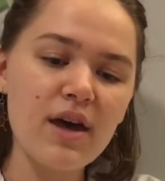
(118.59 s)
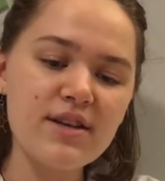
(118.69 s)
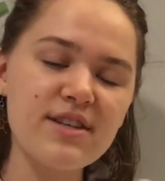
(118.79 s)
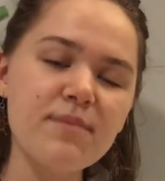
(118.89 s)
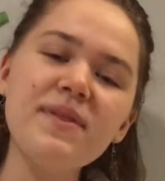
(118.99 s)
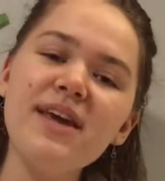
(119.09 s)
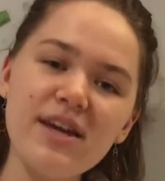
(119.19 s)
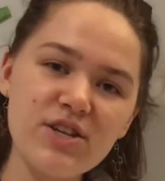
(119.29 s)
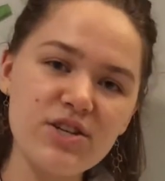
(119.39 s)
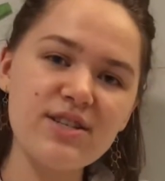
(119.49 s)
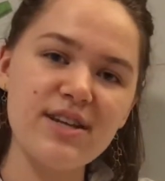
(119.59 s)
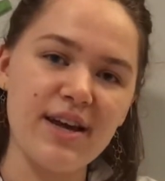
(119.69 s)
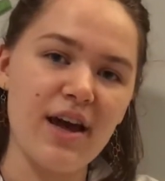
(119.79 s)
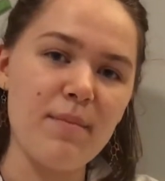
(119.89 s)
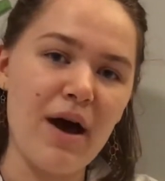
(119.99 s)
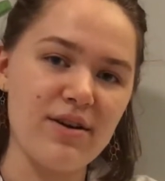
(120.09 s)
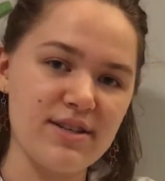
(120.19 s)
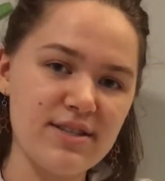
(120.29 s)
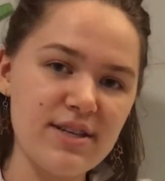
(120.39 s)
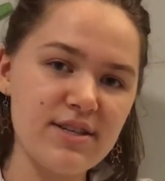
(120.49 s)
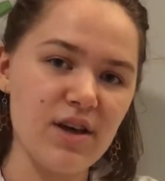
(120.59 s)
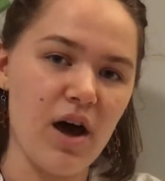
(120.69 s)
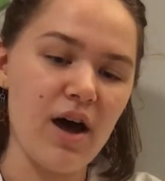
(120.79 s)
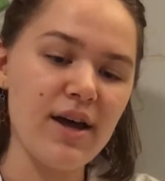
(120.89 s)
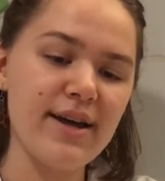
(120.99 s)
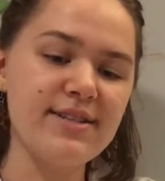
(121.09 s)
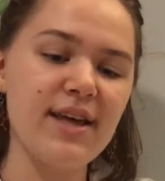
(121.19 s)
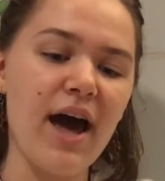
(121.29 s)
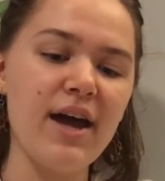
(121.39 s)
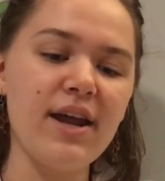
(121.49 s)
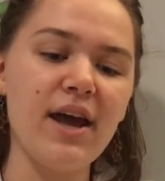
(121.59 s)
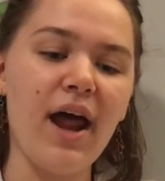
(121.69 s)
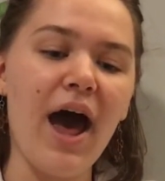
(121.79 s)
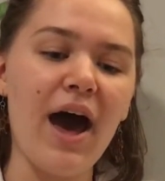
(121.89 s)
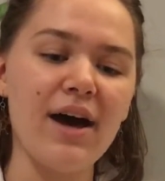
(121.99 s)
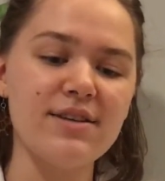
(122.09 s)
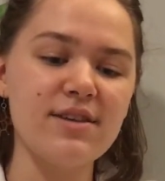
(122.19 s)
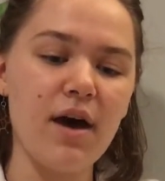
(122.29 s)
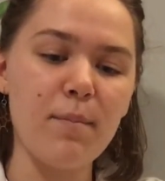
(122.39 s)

Something interesting about a seesaw is that it has a